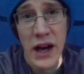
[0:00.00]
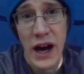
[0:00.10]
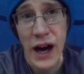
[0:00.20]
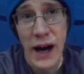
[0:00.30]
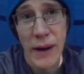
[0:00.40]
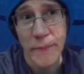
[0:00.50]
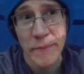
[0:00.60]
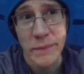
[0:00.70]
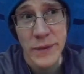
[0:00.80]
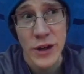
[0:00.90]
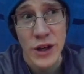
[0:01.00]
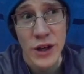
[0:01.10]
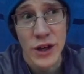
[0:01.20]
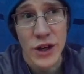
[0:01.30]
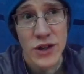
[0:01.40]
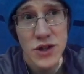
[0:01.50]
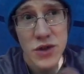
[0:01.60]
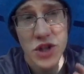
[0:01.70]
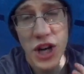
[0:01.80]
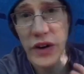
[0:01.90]

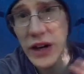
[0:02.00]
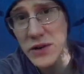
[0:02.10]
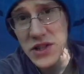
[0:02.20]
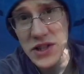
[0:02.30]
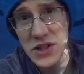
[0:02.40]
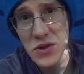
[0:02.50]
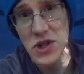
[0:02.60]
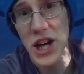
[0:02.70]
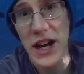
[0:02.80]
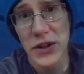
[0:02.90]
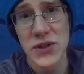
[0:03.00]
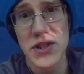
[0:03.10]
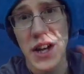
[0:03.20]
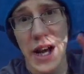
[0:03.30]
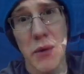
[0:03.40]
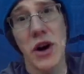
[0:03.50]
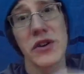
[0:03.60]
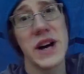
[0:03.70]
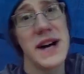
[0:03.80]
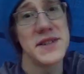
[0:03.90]
2 shout-outs to 2 channels that I want
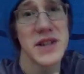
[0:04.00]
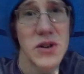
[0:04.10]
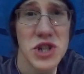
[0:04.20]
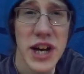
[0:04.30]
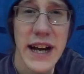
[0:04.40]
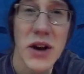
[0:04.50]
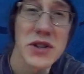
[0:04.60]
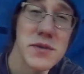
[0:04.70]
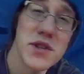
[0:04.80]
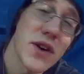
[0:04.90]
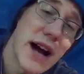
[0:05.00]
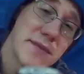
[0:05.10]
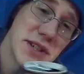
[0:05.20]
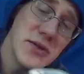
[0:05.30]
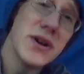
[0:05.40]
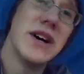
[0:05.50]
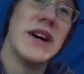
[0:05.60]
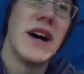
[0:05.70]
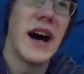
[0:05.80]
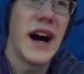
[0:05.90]
you guys to go check out and subscribe to.
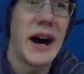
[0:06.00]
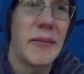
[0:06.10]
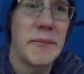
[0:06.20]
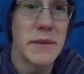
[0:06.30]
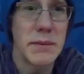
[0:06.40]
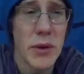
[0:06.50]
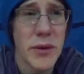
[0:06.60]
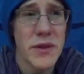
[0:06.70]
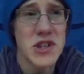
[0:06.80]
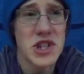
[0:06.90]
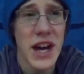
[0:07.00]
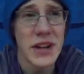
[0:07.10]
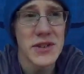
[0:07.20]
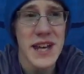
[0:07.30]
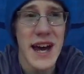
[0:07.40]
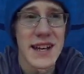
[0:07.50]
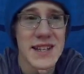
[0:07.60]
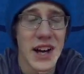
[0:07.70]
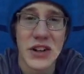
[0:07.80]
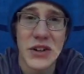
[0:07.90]
Both of these channels has
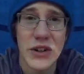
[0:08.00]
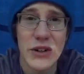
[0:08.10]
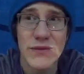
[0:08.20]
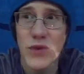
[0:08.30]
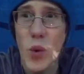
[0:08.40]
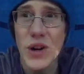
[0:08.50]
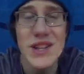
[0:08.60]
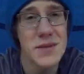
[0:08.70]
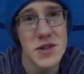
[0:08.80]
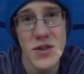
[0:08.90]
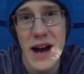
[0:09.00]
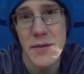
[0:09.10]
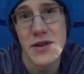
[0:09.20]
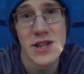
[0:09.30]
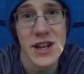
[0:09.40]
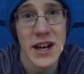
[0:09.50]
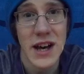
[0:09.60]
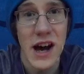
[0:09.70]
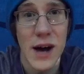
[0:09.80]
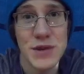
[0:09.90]
under 40 subscribers.
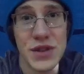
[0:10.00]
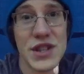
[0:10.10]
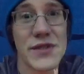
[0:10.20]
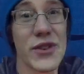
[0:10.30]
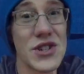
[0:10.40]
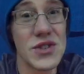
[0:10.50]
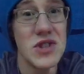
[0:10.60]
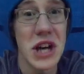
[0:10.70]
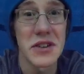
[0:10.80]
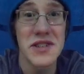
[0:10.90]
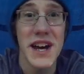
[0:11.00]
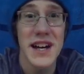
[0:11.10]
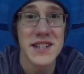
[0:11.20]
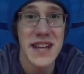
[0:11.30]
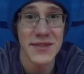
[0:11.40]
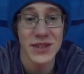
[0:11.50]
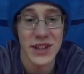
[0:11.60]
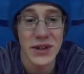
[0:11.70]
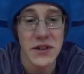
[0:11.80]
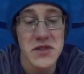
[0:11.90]
So these first 2 channels, guys, definitely
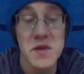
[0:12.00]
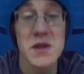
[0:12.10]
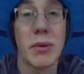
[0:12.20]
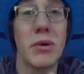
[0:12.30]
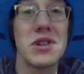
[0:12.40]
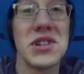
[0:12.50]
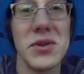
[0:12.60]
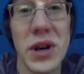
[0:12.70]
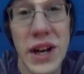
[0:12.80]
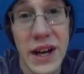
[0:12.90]
go give some support to.